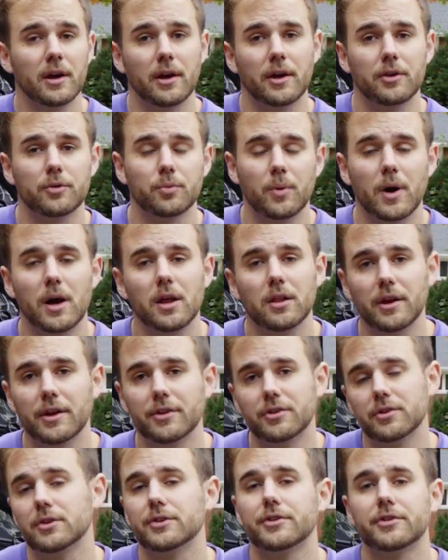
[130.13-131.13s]
as well
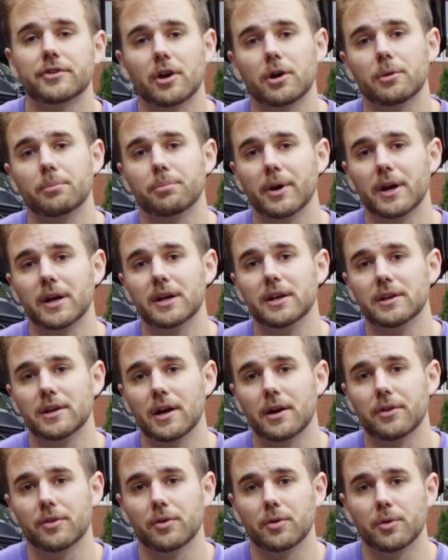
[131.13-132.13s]
as it'll start breaking
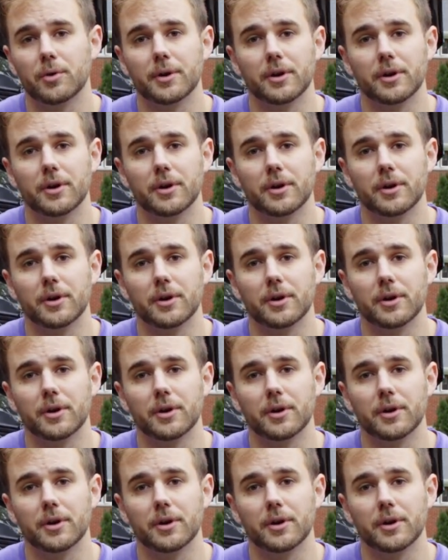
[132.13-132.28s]
down the